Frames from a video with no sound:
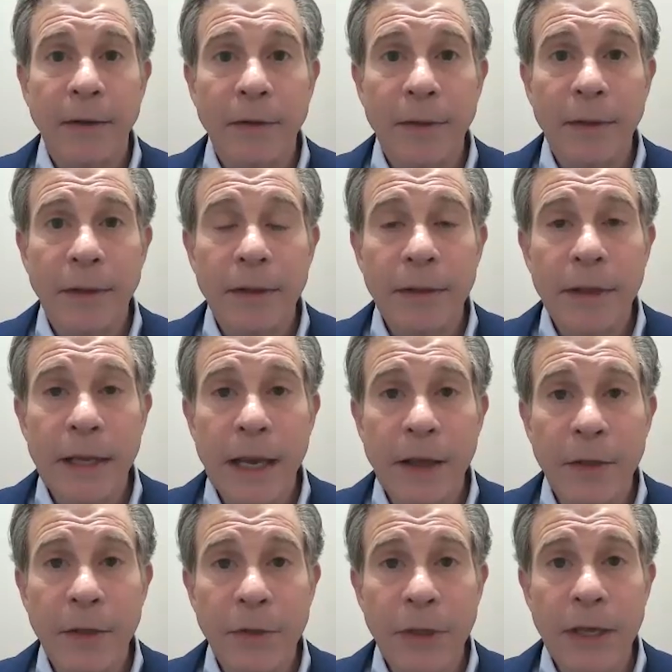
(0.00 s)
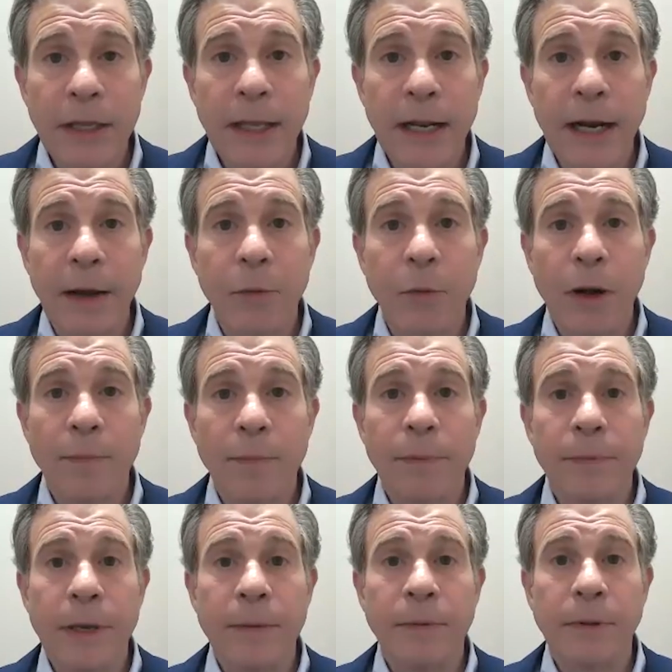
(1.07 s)
Now, the other thing that I
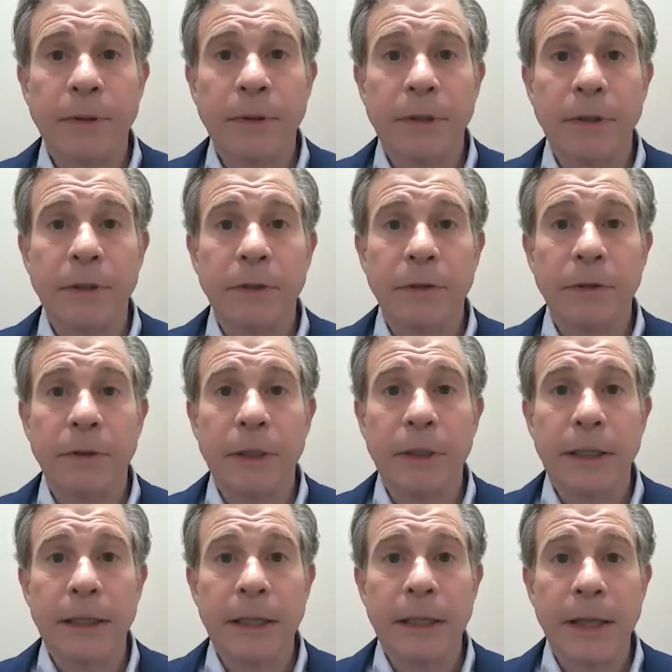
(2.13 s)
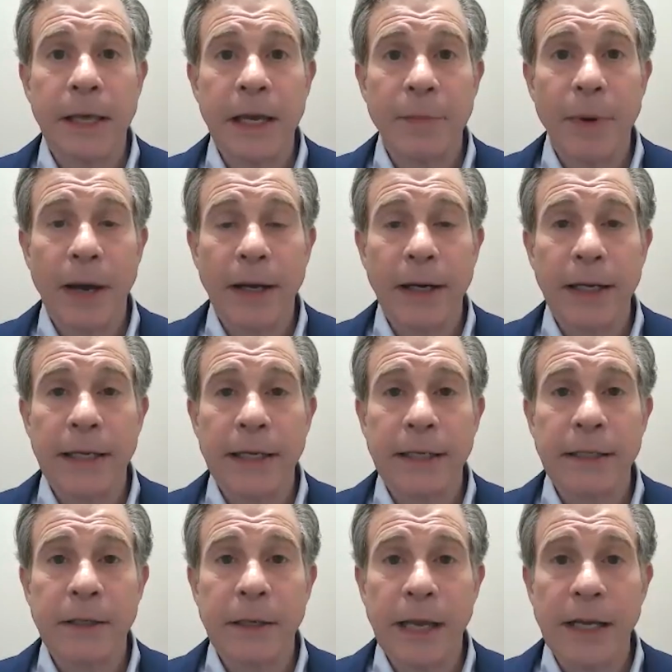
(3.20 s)
want people to think about
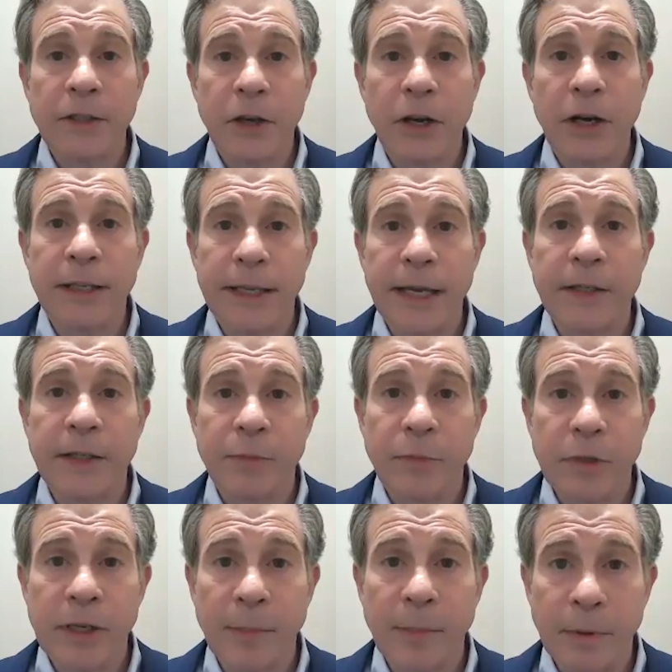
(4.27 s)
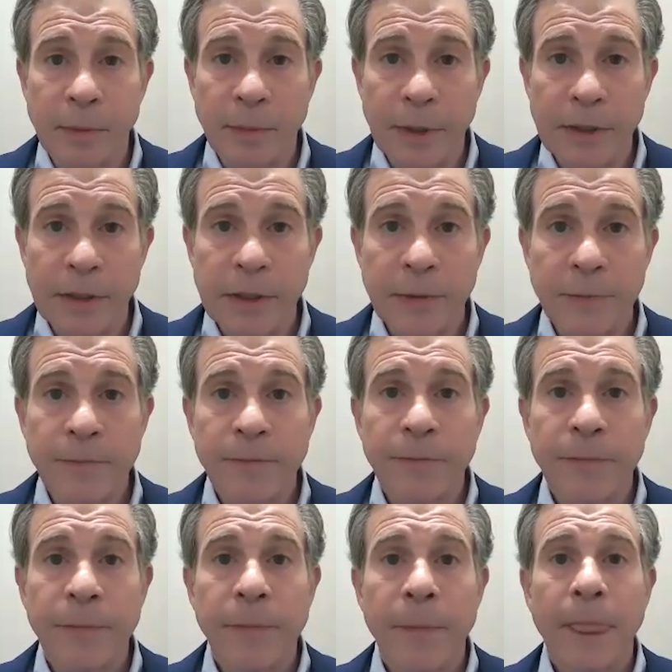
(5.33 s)
is, yes, they're going to take some supplements
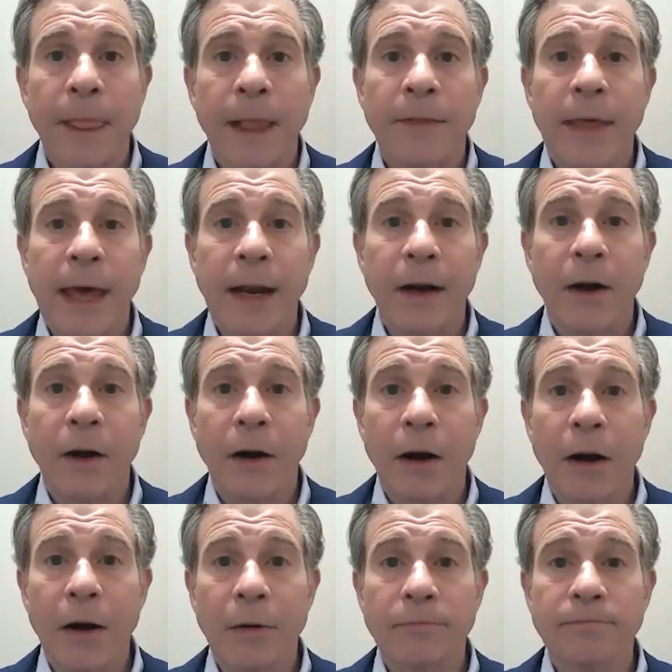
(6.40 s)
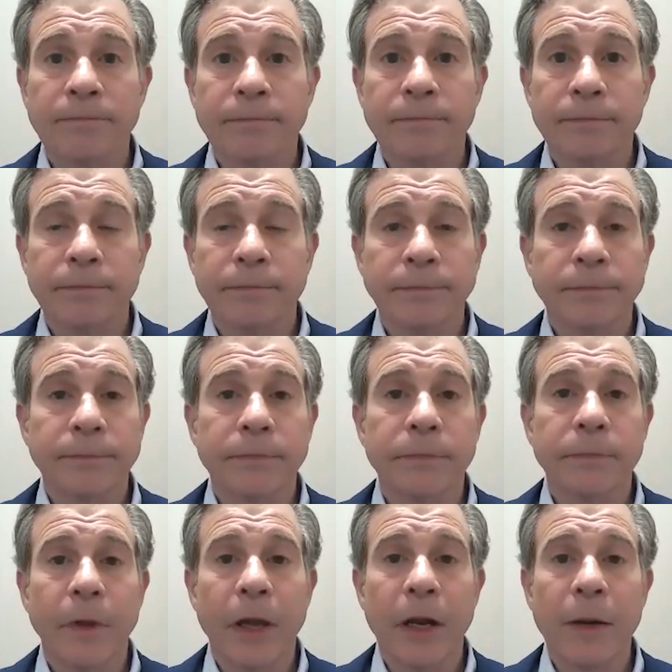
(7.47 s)
that are
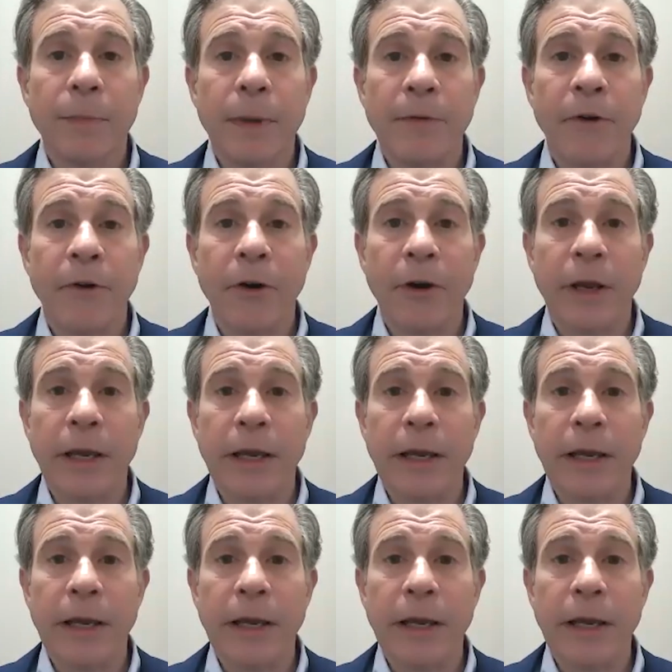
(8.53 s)
going to be